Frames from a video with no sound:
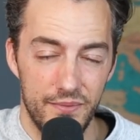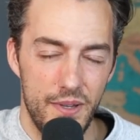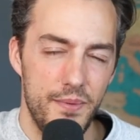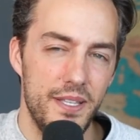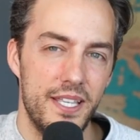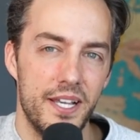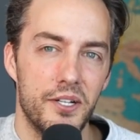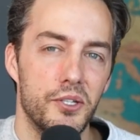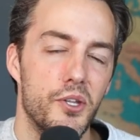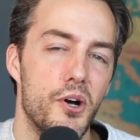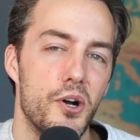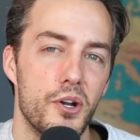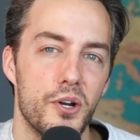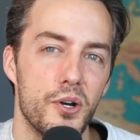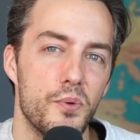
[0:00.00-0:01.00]
Maybe take a
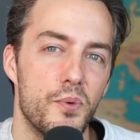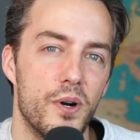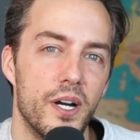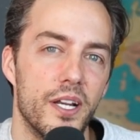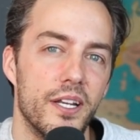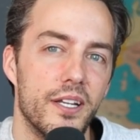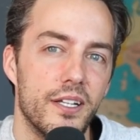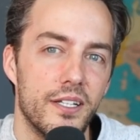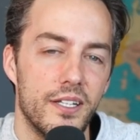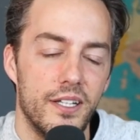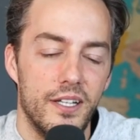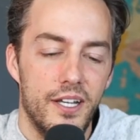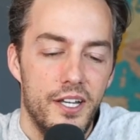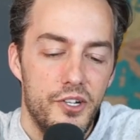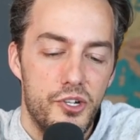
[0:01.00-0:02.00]
longer one
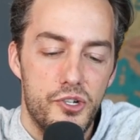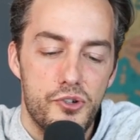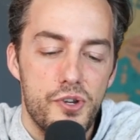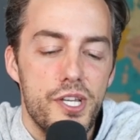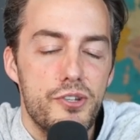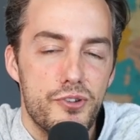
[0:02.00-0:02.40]
to treat